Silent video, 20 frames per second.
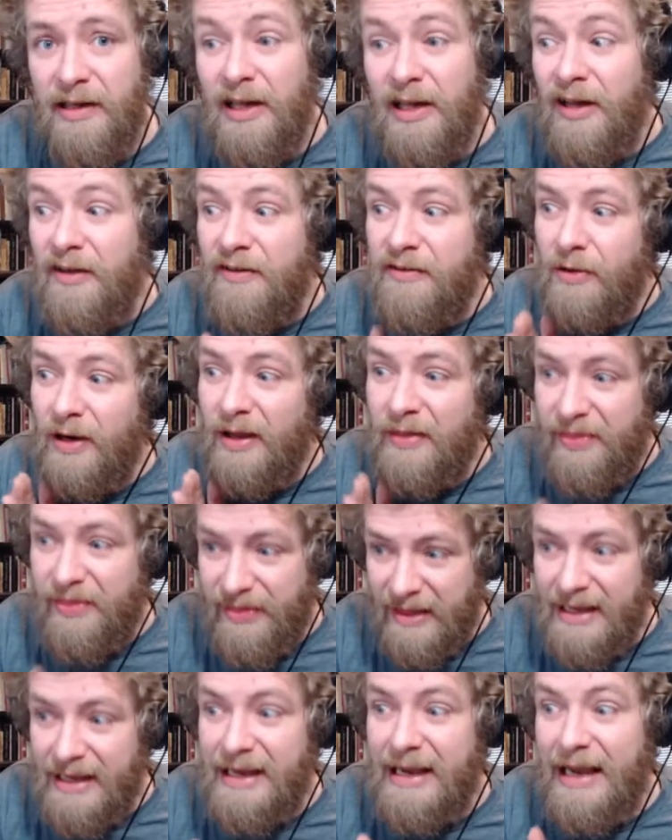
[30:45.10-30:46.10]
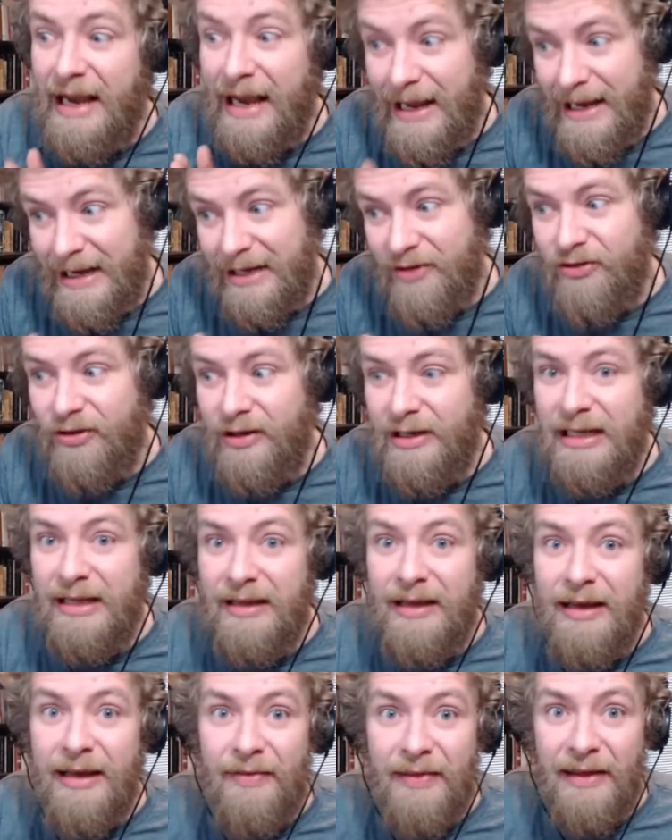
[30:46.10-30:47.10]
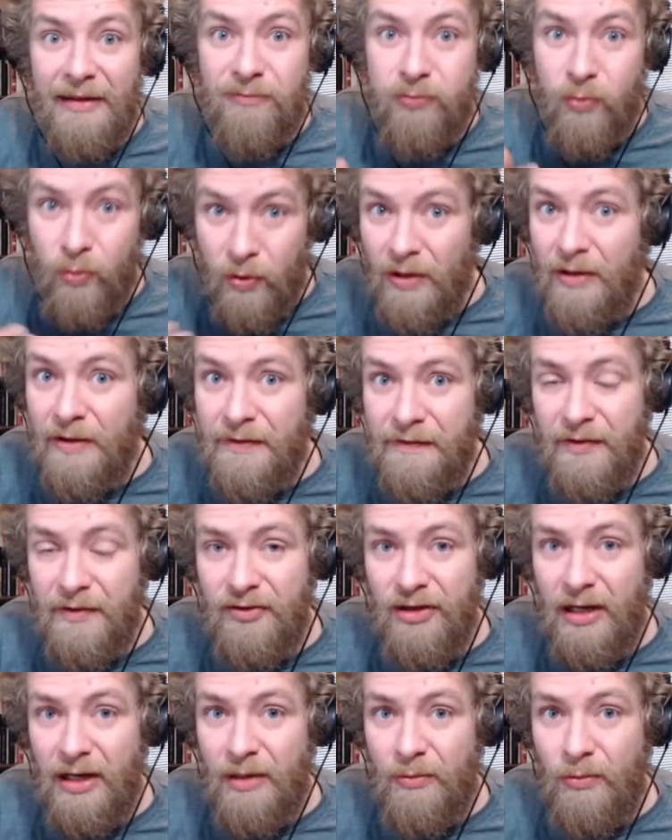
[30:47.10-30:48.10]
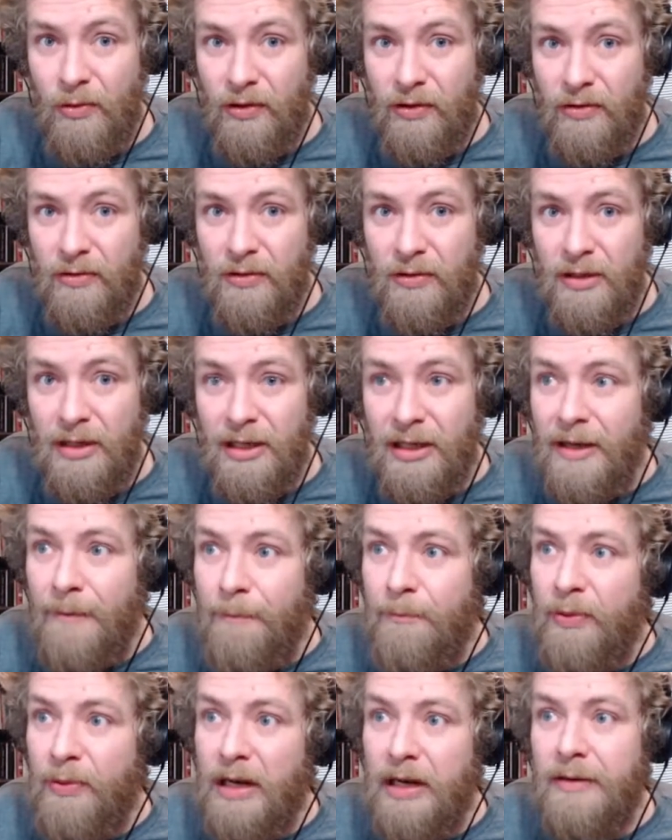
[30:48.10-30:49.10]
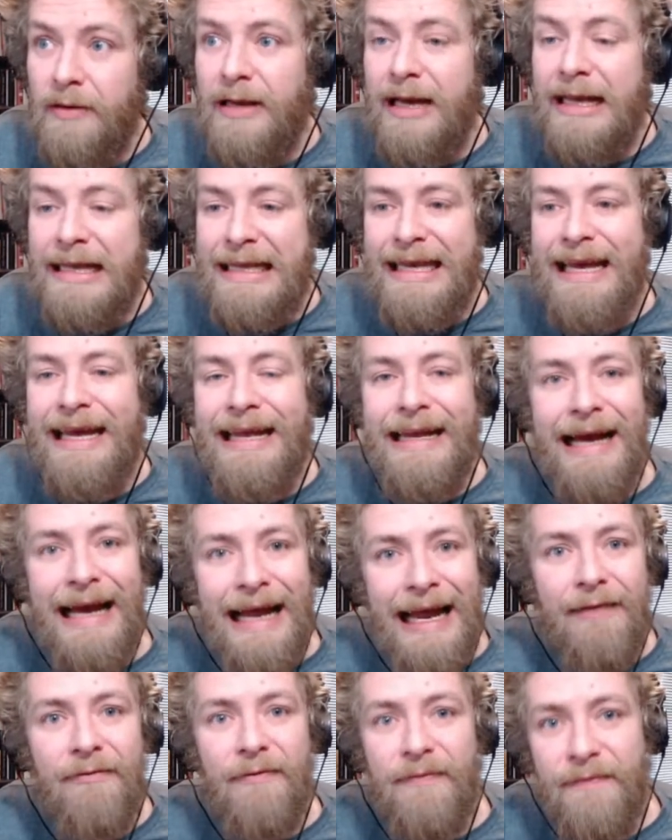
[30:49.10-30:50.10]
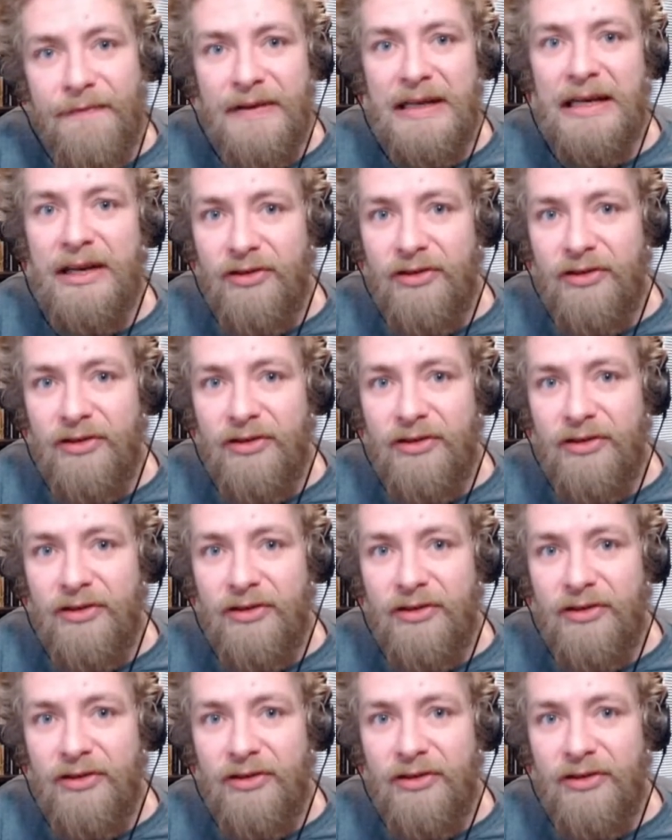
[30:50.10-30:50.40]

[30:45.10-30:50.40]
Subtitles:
So I think, actually, that's worse for Jaylen Waddle. But again, I haven't finished